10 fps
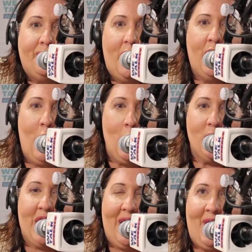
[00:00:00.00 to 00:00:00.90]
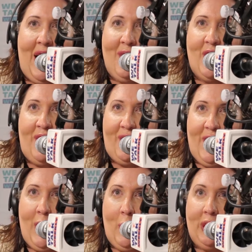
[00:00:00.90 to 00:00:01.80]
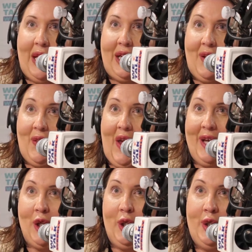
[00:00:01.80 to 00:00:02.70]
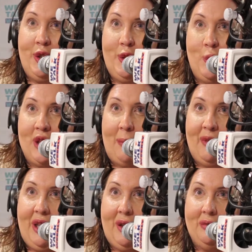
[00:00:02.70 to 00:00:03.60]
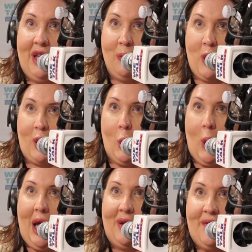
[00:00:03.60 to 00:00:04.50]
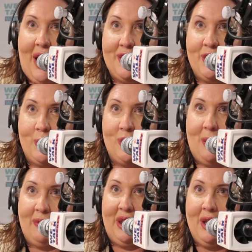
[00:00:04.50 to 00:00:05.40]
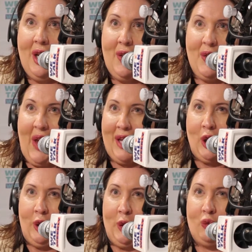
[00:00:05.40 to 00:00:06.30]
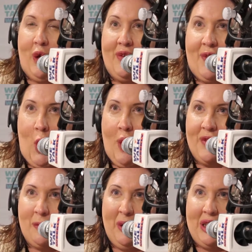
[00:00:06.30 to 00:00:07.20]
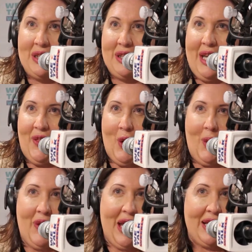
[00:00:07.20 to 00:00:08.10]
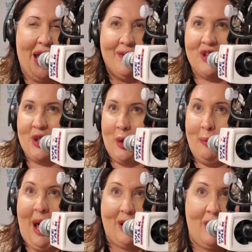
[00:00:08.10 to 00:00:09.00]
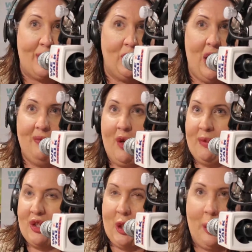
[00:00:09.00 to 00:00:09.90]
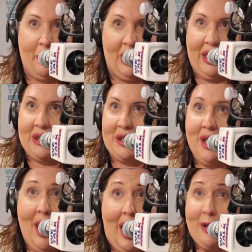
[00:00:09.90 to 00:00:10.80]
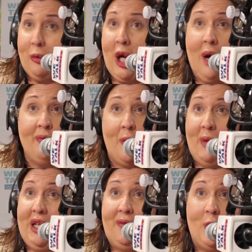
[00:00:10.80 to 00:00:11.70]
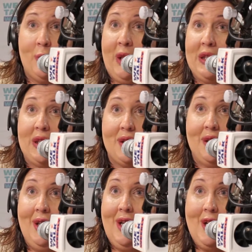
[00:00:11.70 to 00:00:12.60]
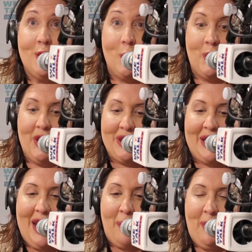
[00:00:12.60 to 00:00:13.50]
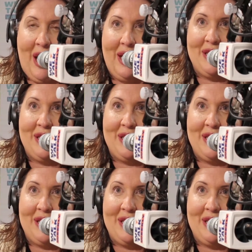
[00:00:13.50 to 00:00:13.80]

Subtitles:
those that have ever felt like they couldn't do something. They weren't qualified to do something. They couldn't run for office because they thought they had to have a certain background or come from a certain place. I don't come from any of those places. So this campaign